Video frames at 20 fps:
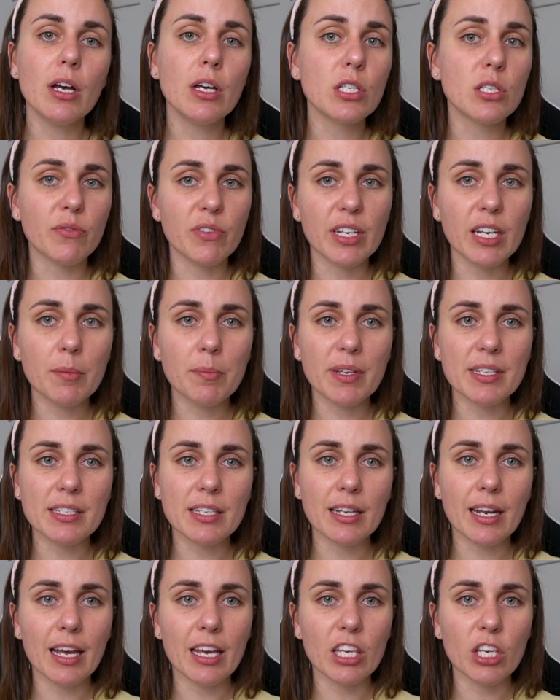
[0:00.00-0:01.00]
So if you did miss
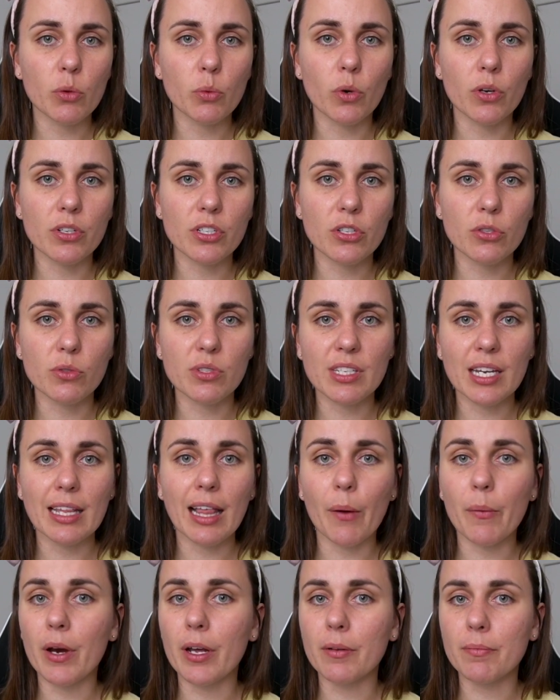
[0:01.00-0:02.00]
it and you want to see
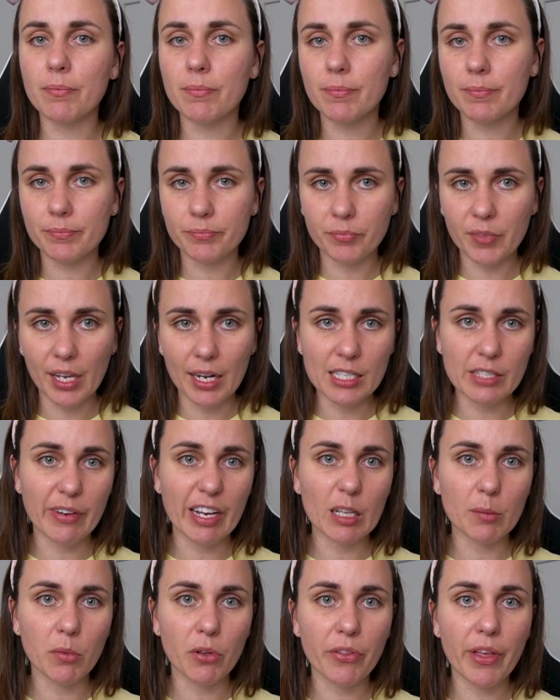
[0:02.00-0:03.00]
that one, it is
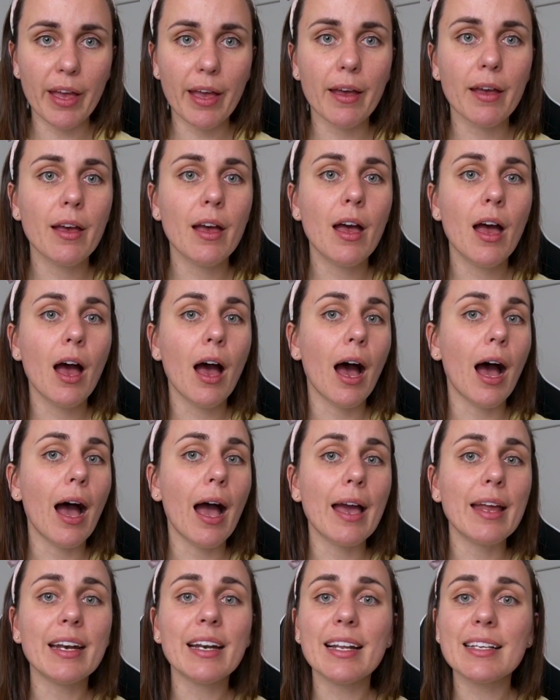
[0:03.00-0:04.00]
available there,
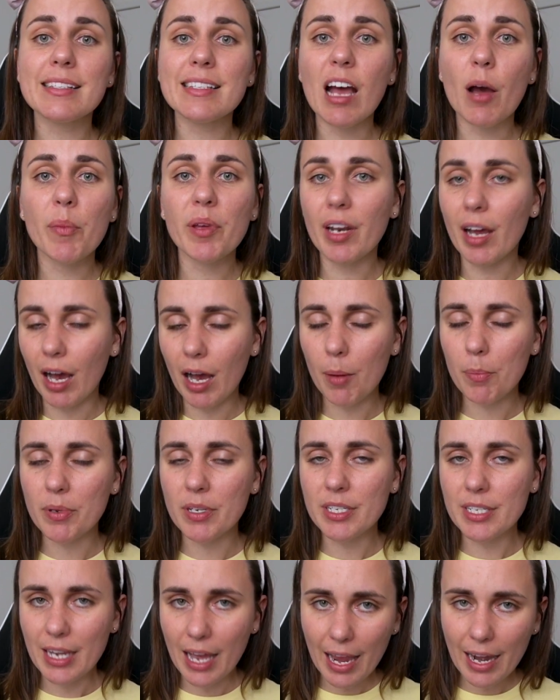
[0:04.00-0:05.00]
uh, and it has now been
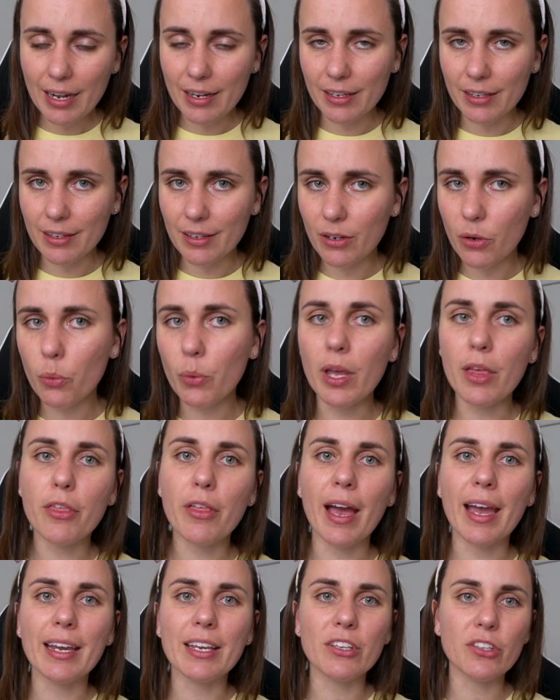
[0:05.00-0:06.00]
updated with
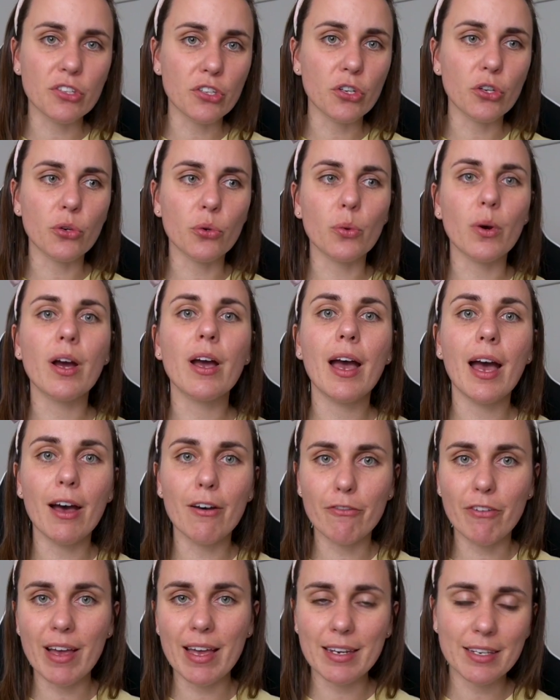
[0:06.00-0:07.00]
a new
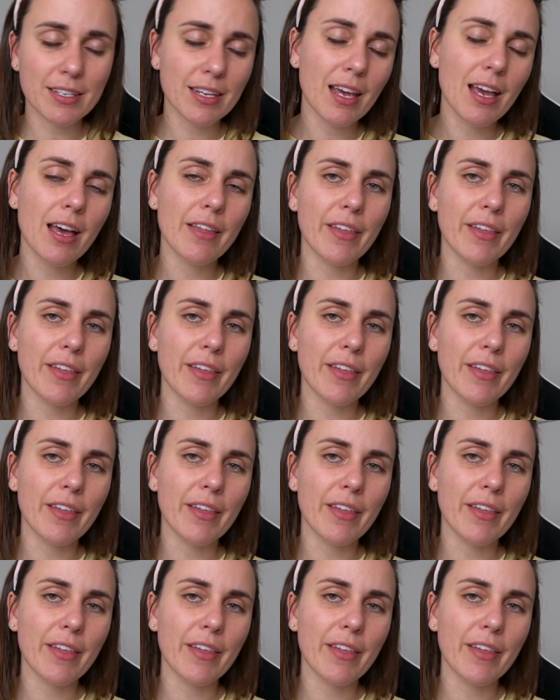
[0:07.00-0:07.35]
event.